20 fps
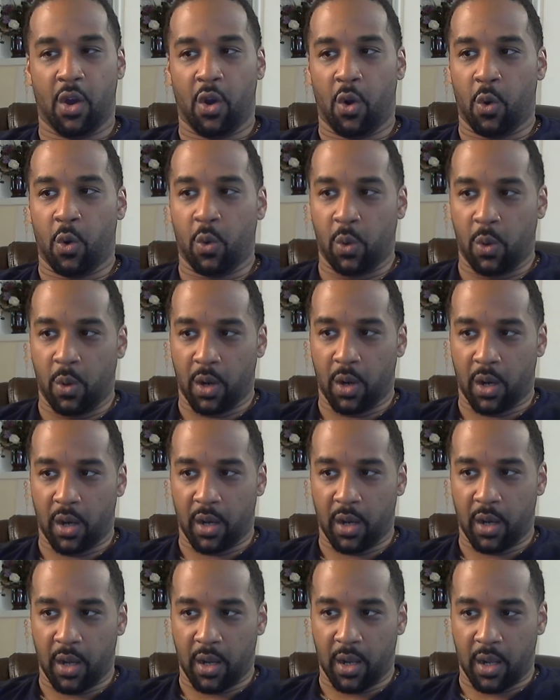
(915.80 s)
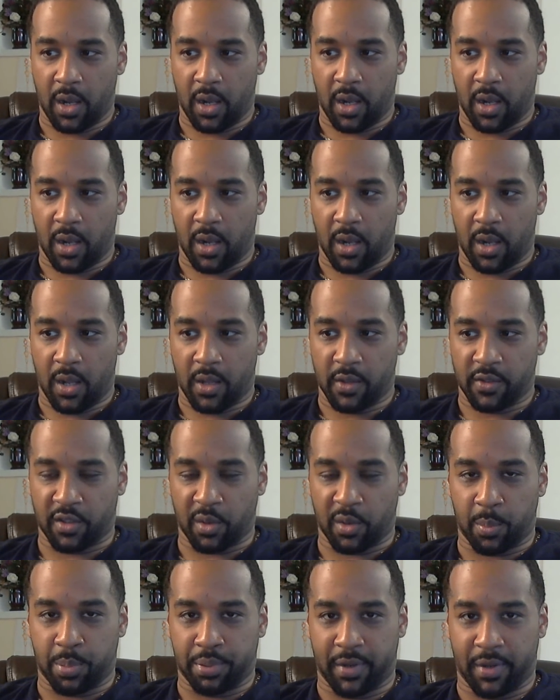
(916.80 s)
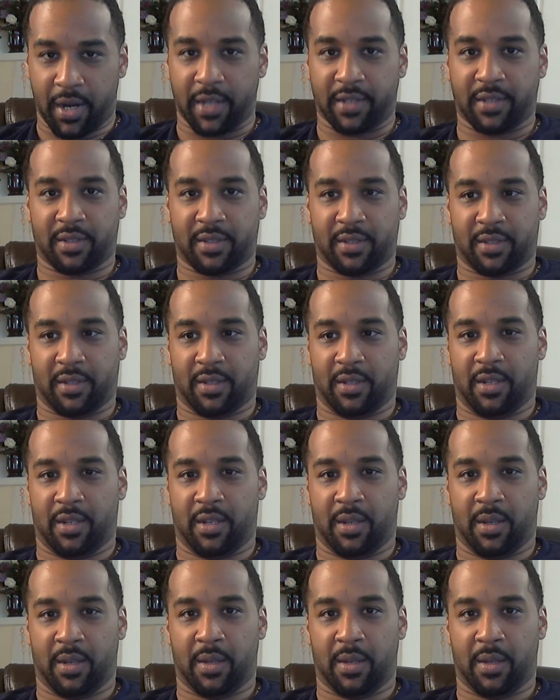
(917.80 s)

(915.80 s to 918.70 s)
who suppressed